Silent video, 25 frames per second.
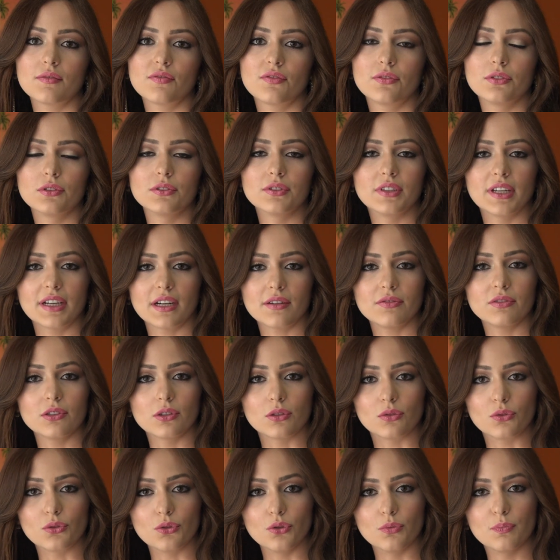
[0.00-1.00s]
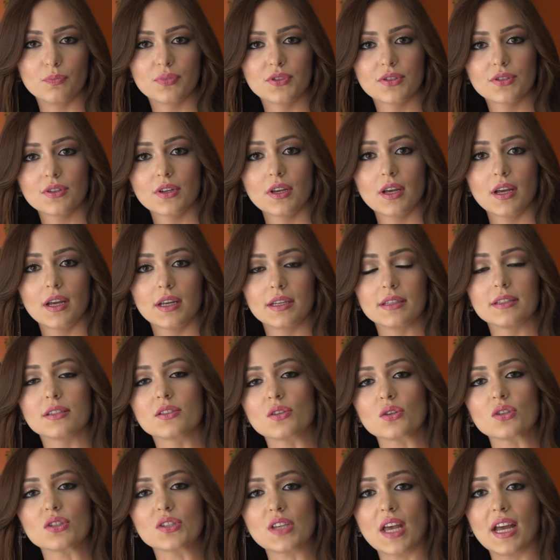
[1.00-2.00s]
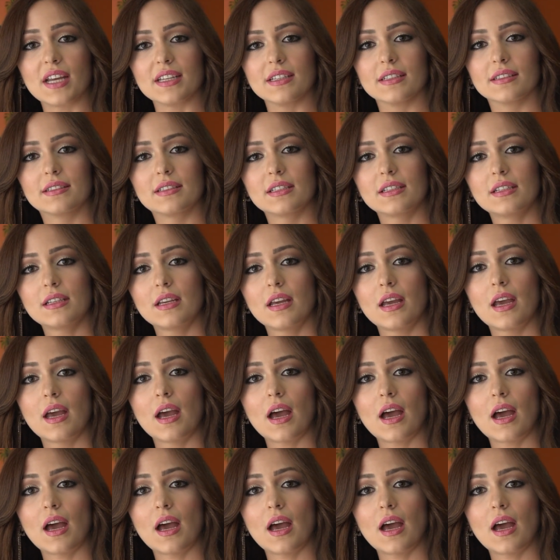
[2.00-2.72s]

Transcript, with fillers: vulnerable groups in society